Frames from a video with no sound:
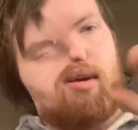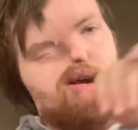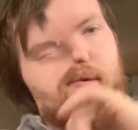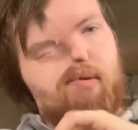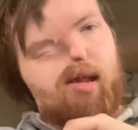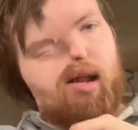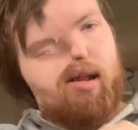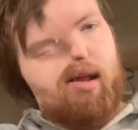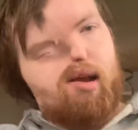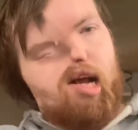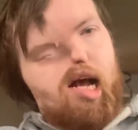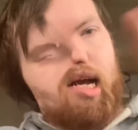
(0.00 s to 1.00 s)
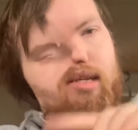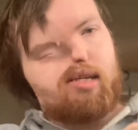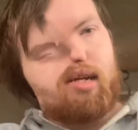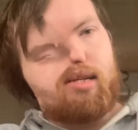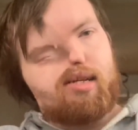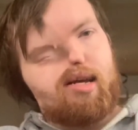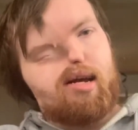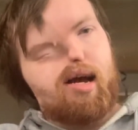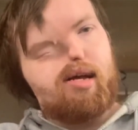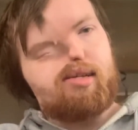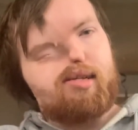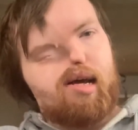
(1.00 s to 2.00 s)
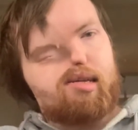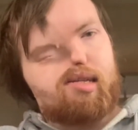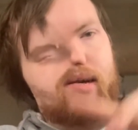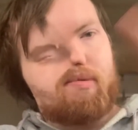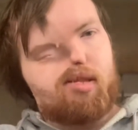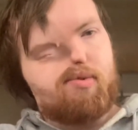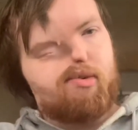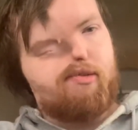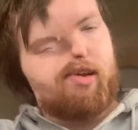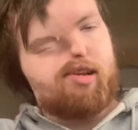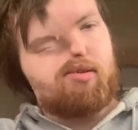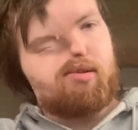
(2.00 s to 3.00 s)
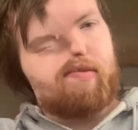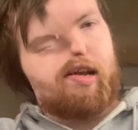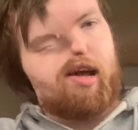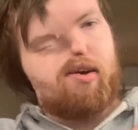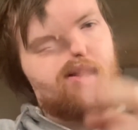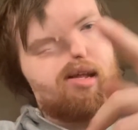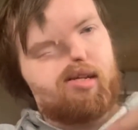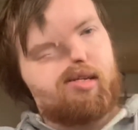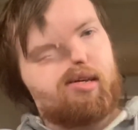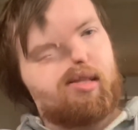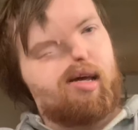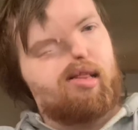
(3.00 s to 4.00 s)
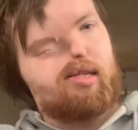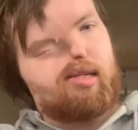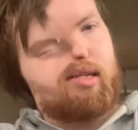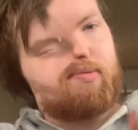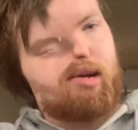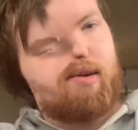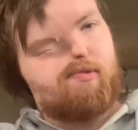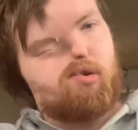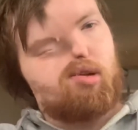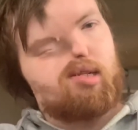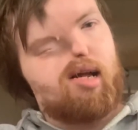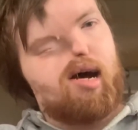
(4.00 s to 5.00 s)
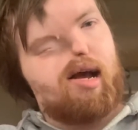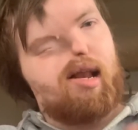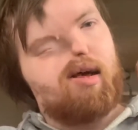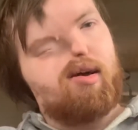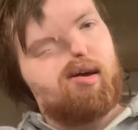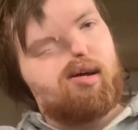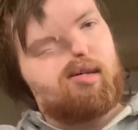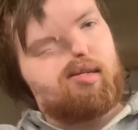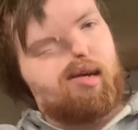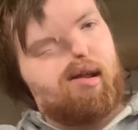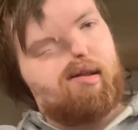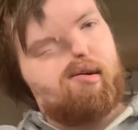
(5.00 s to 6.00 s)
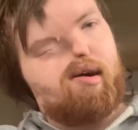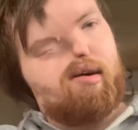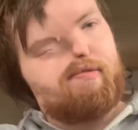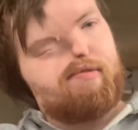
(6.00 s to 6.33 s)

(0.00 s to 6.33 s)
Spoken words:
I'm gonna end here, guys. I'll see you guys next time with the Wolfychu's video, and until then, this is Freaking Force 9 signing off.